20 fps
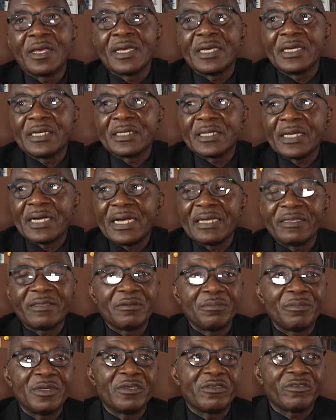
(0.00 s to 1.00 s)
it
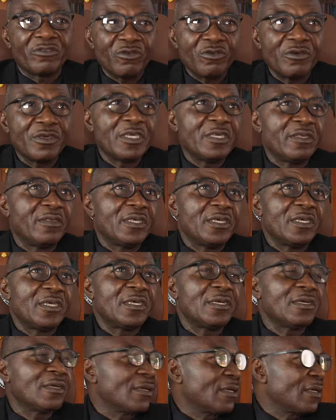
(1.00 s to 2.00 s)
hasn't been so
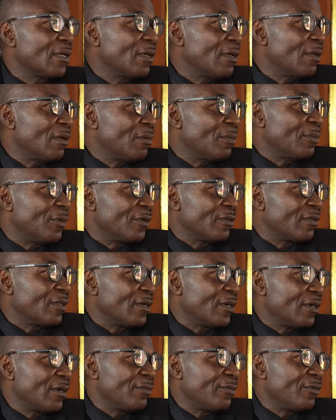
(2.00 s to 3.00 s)
easy, but
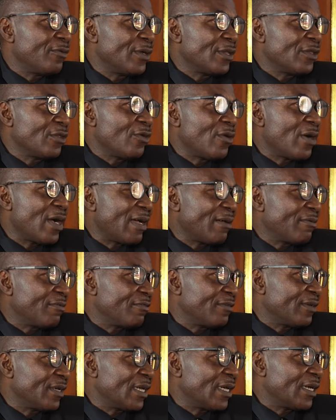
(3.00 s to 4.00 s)
when you have
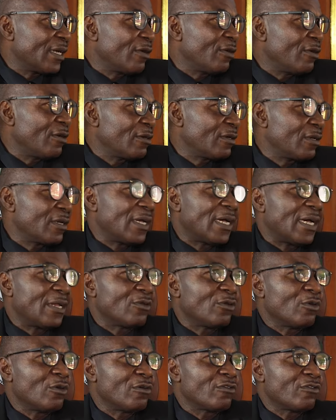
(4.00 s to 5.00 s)
God,
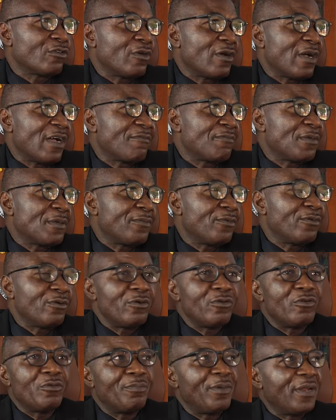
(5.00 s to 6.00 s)
and you also have people
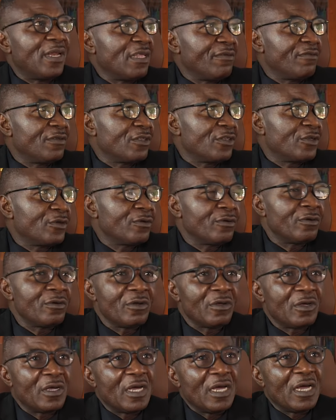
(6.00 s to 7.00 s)
who believe in you,
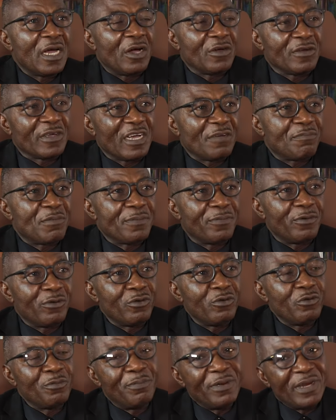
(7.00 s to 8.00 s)
and you have people
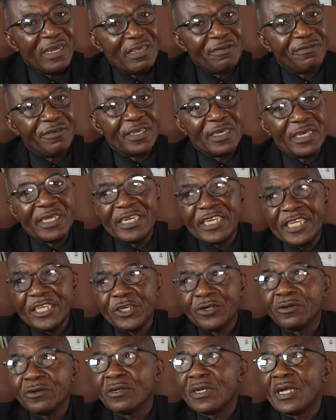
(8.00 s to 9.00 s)
who believe in the
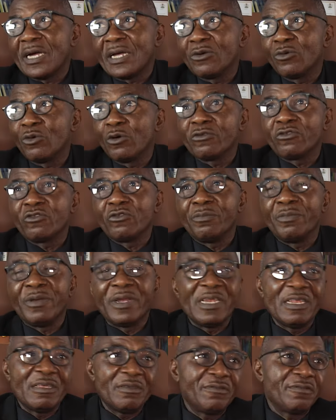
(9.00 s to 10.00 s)
mission, and who also
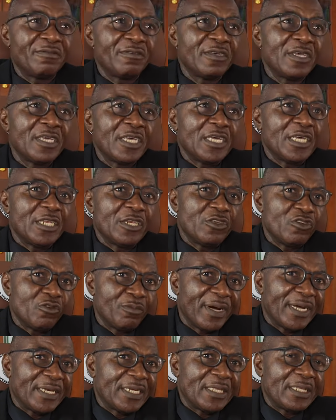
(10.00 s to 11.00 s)
believe in
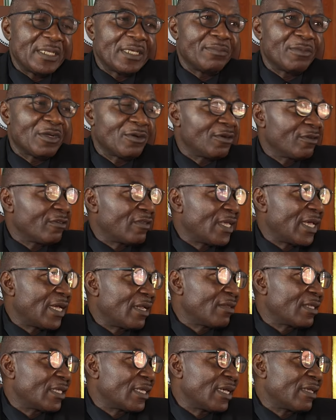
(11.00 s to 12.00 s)
humanity, because
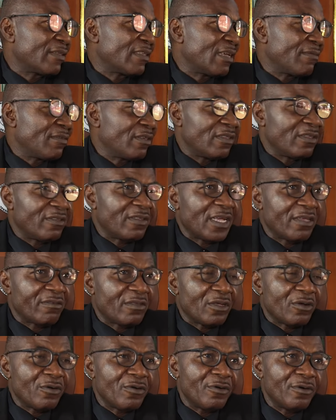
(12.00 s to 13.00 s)
healthcare services as
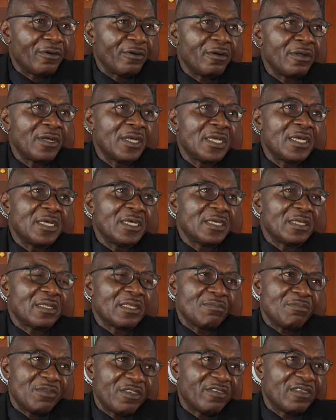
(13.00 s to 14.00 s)
a whole is
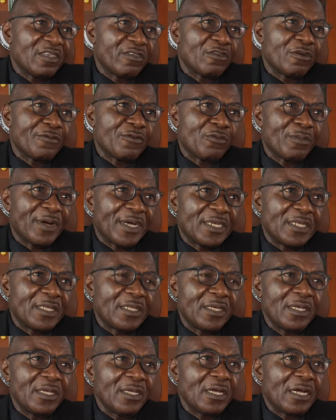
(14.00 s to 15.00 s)
a business of
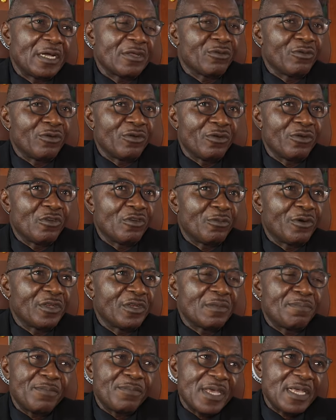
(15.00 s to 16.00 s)
humanity, and
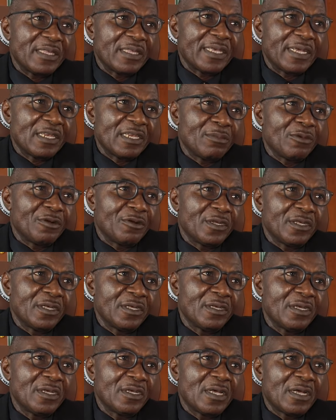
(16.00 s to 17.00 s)
nobody pays anybody
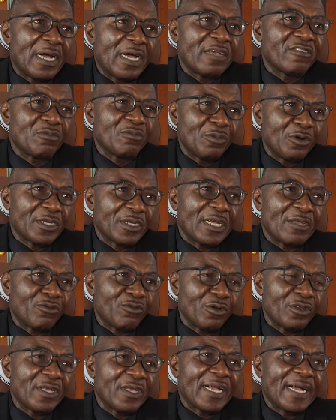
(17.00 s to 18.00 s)
as much as
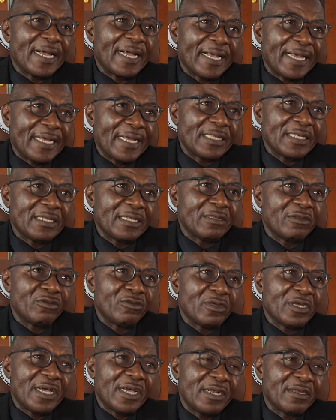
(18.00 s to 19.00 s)
what they can get in
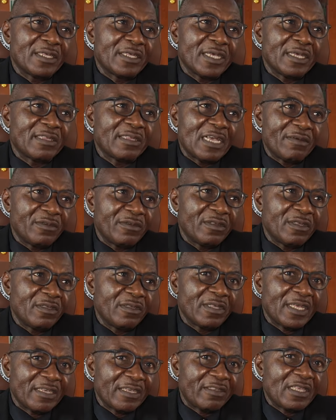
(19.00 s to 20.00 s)
healthcare
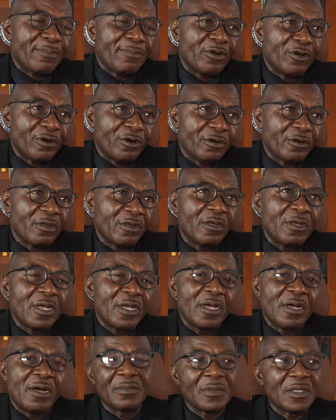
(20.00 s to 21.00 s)
services except God.
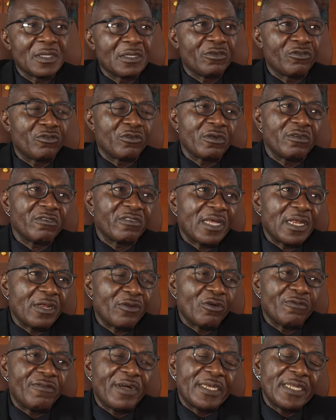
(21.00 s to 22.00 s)
The institution started
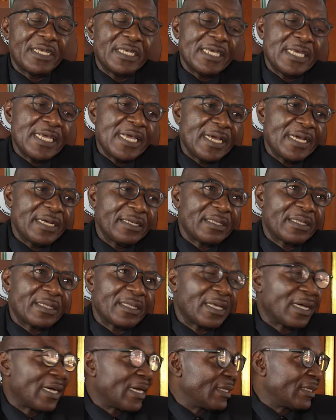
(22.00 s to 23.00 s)
over the years
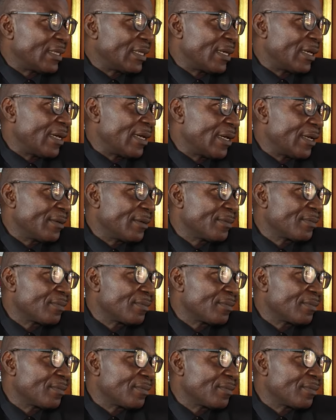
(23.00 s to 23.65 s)
as a